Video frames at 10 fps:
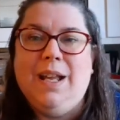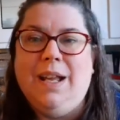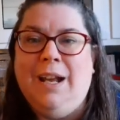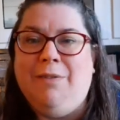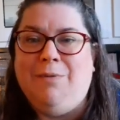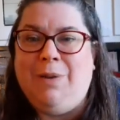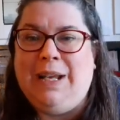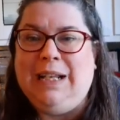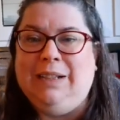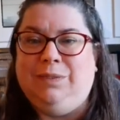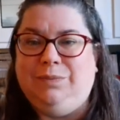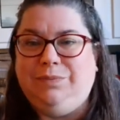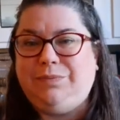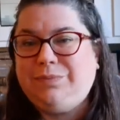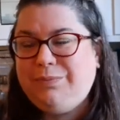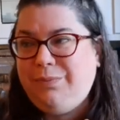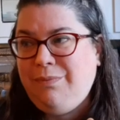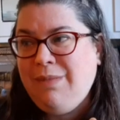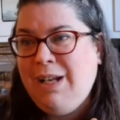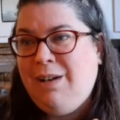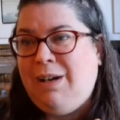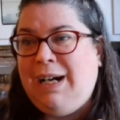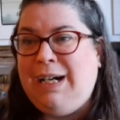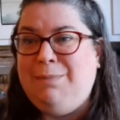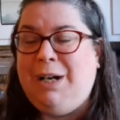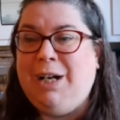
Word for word: If we um,